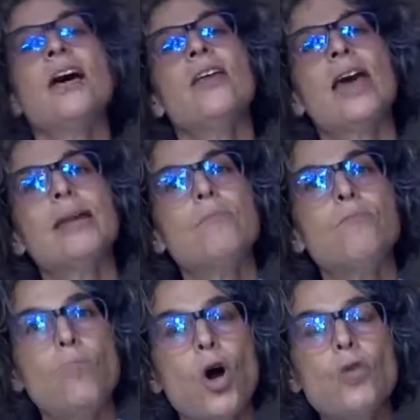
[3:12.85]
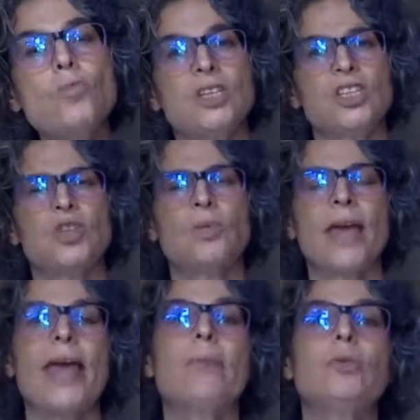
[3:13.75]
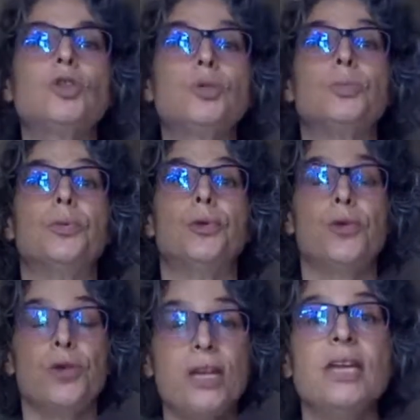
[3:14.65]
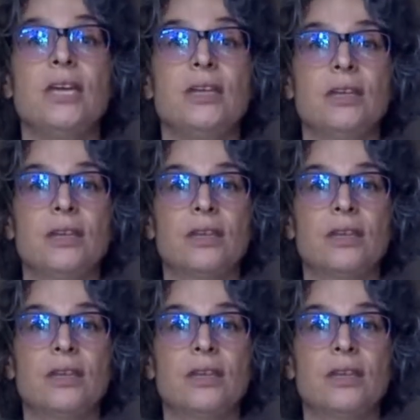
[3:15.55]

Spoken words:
that moment to be able to breathe,